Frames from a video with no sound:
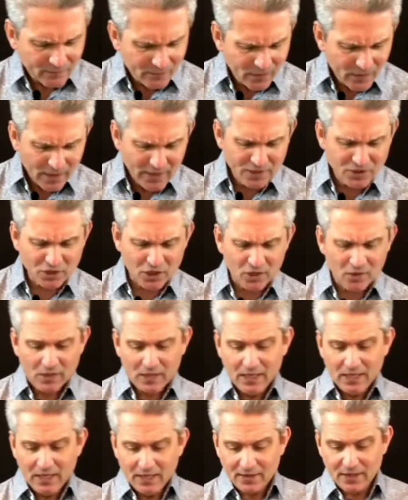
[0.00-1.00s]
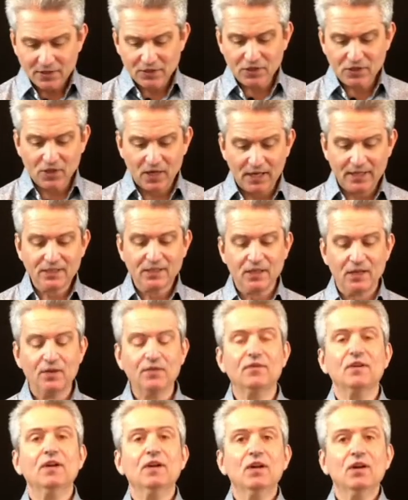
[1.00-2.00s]
And so there's this
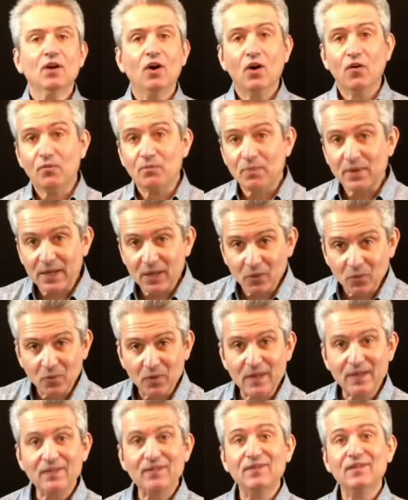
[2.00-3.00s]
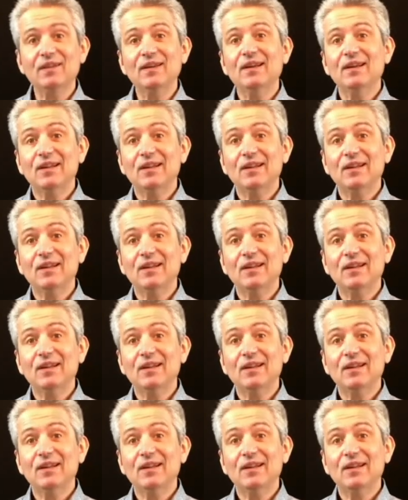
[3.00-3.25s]
idea of being with,